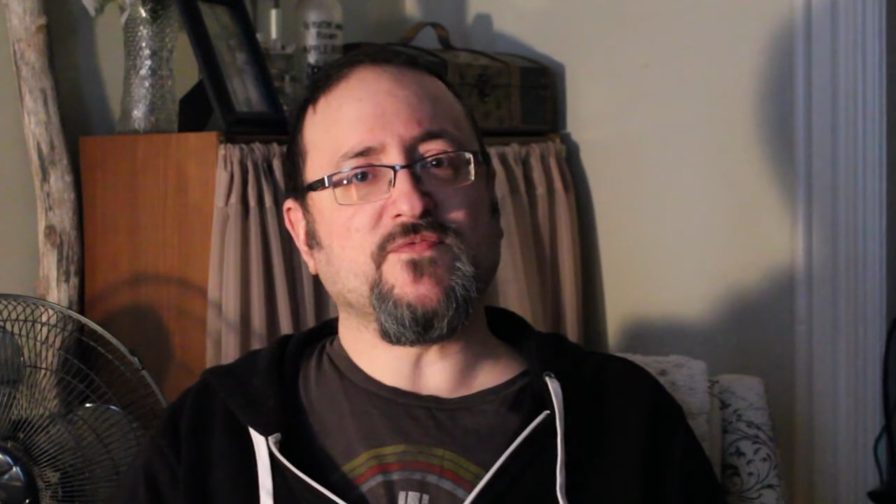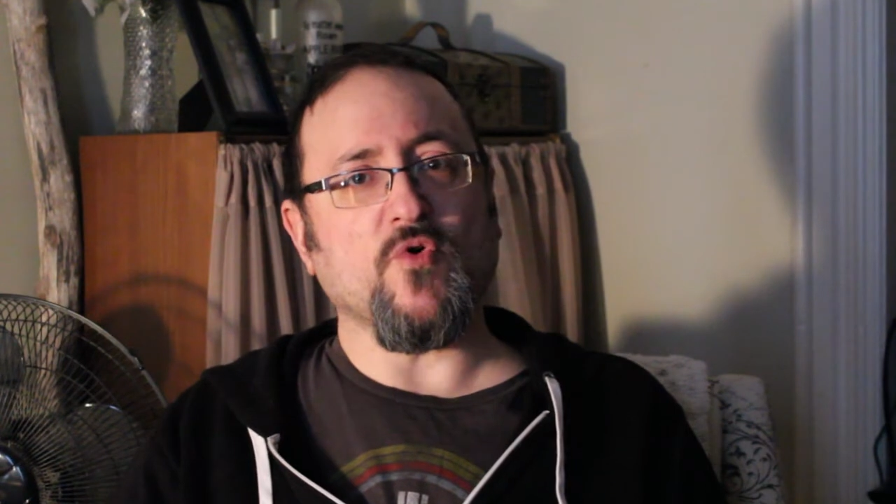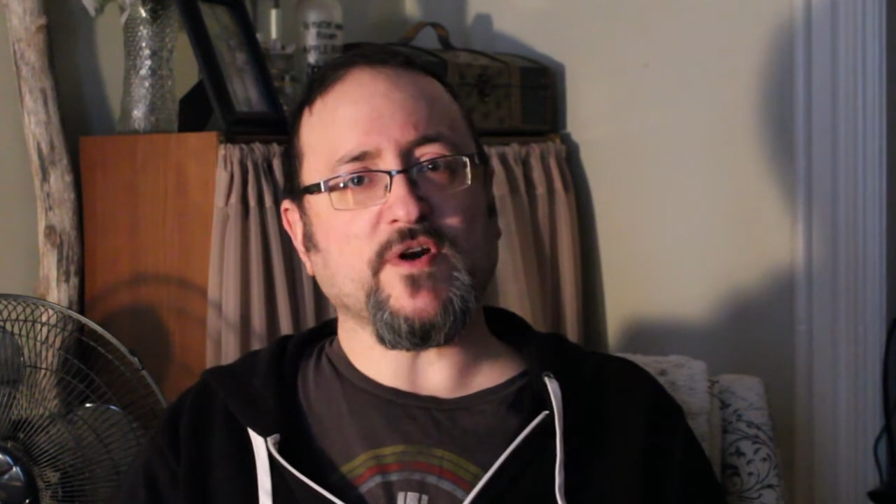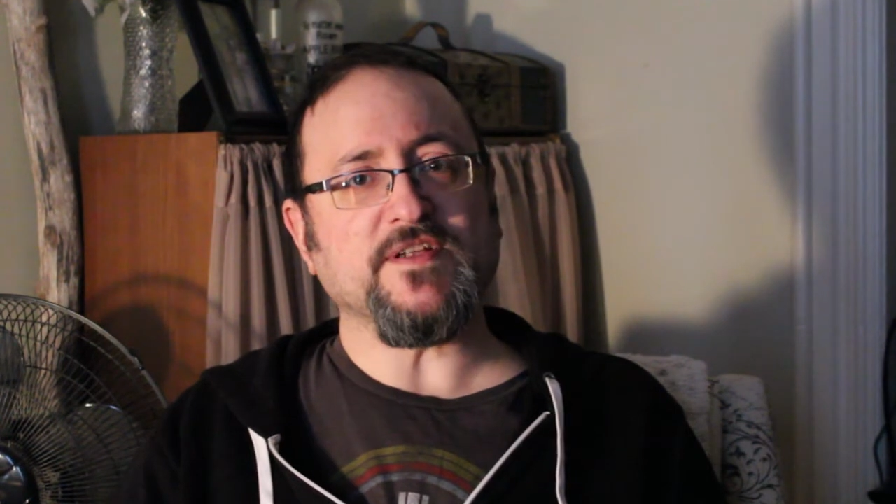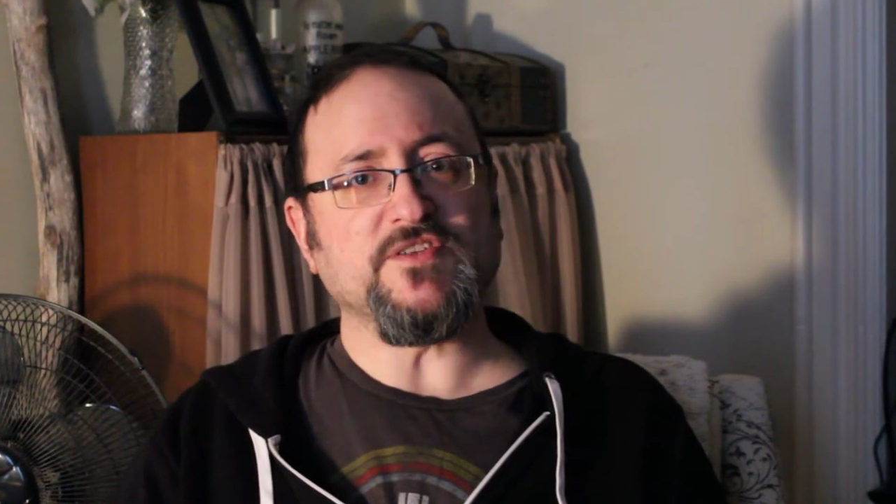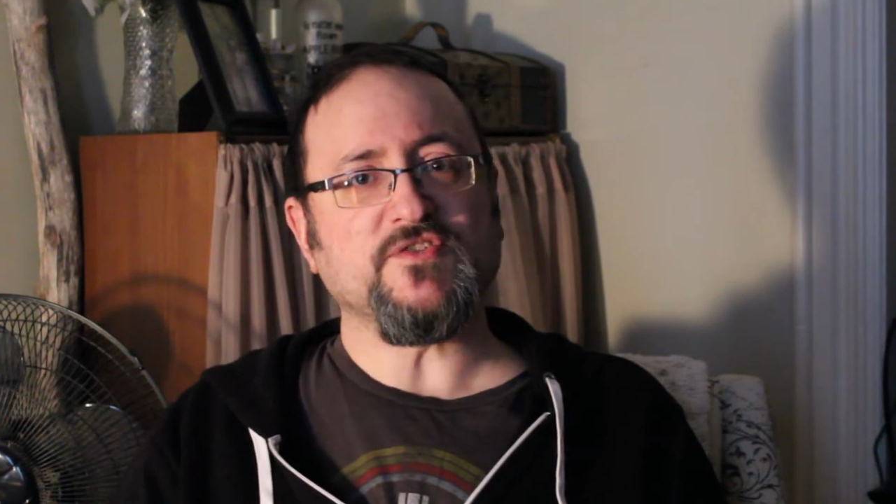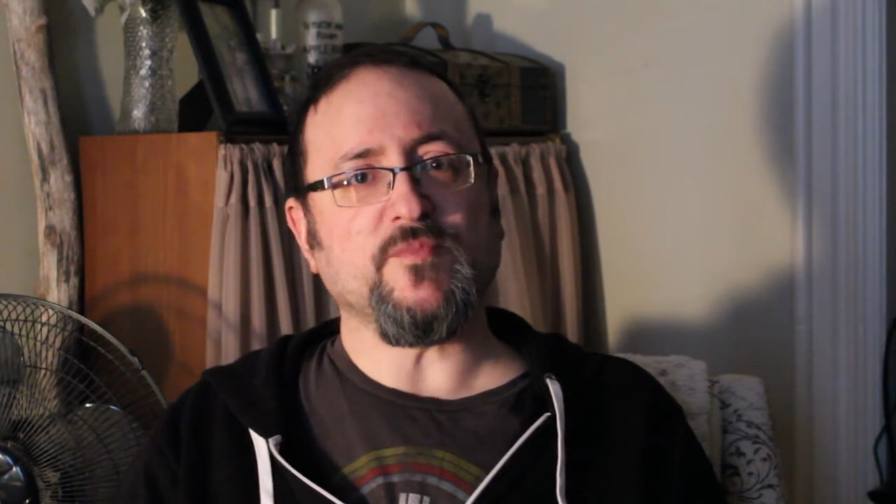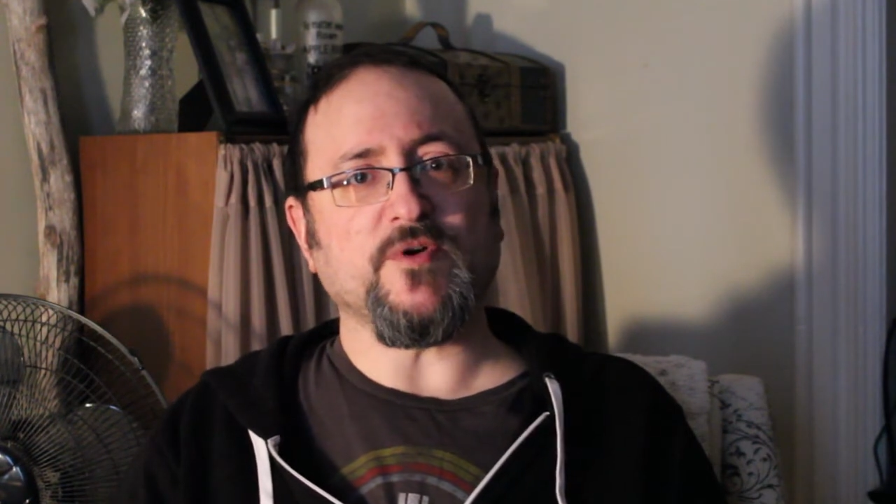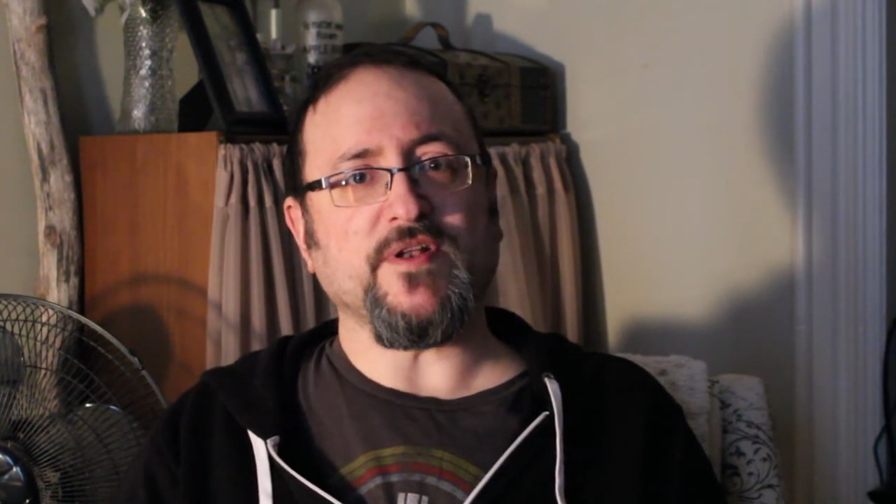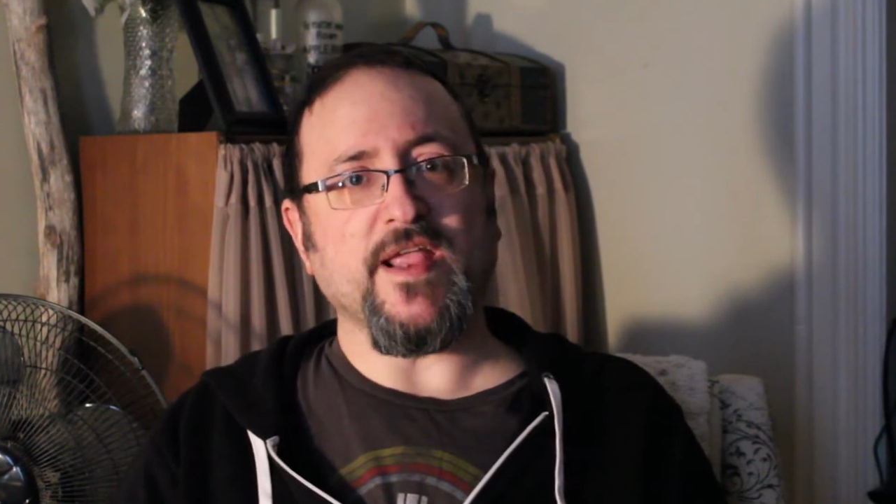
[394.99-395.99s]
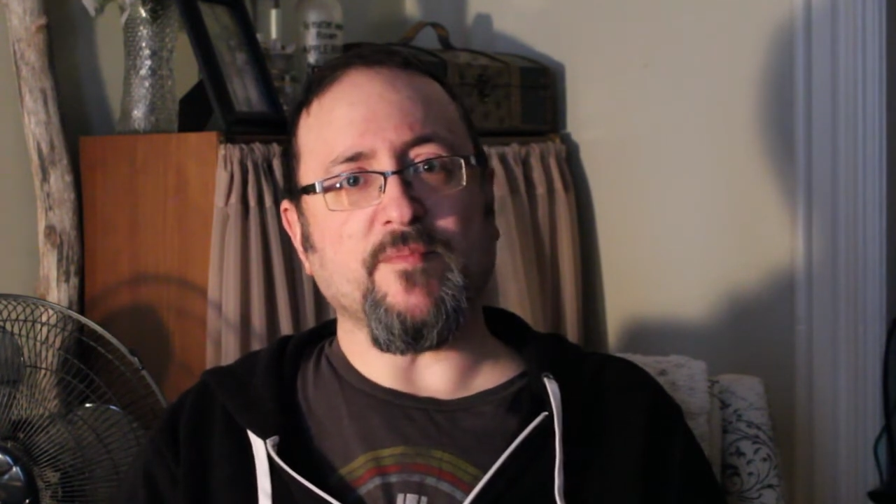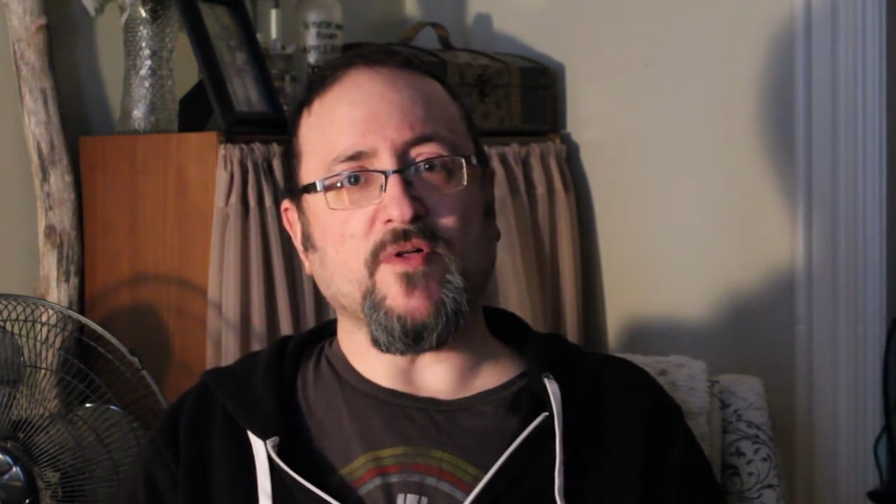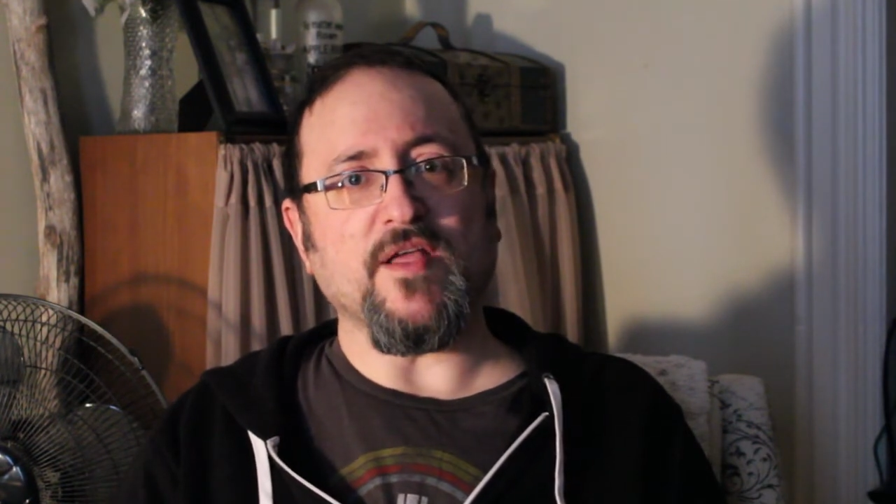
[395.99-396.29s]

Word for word: for consumer label,